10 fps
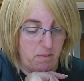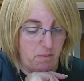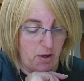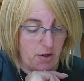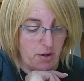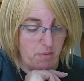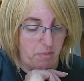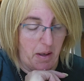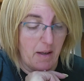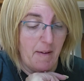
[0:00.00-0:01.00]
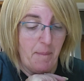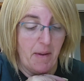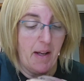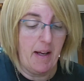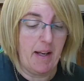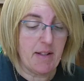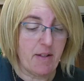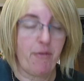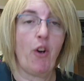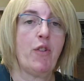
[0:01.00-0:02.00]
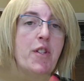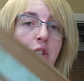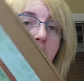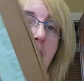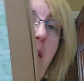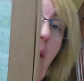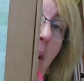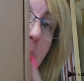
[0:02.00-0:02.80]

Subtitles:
Russian, but it is the frog design. Now I